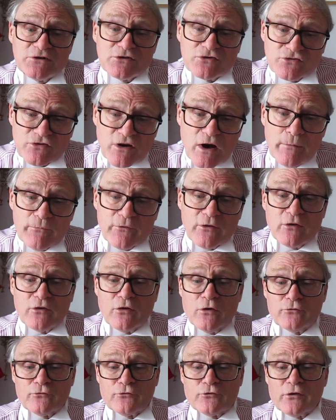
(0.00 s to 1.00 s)
crimes and
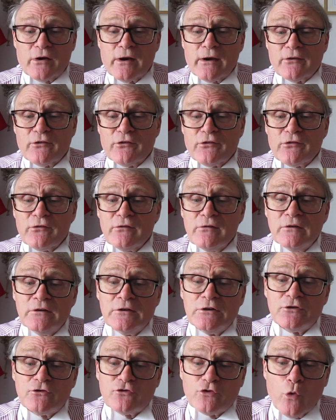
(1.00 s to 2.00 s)
contracts,
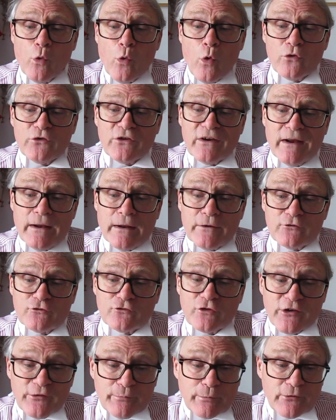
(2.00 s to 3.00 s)
tort and
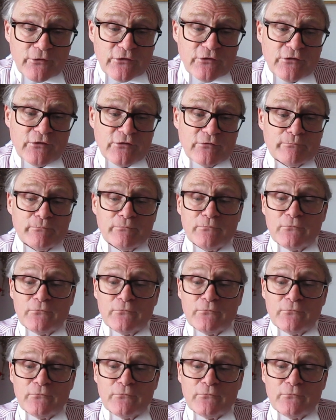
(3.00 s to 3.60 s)
trespass.